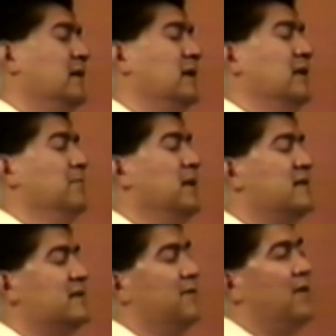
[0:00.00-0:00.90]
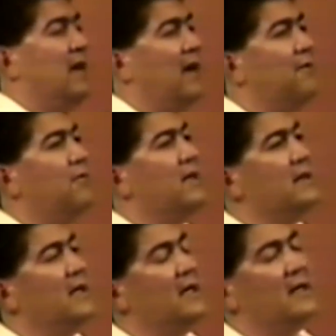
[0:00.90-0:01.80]
in the midst of
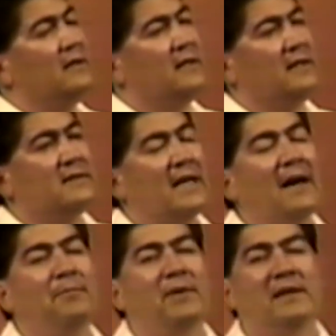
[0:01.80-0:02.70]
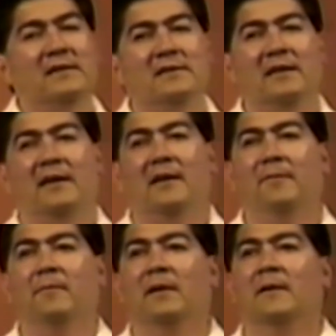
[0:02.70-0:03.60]
everything that is happening to him,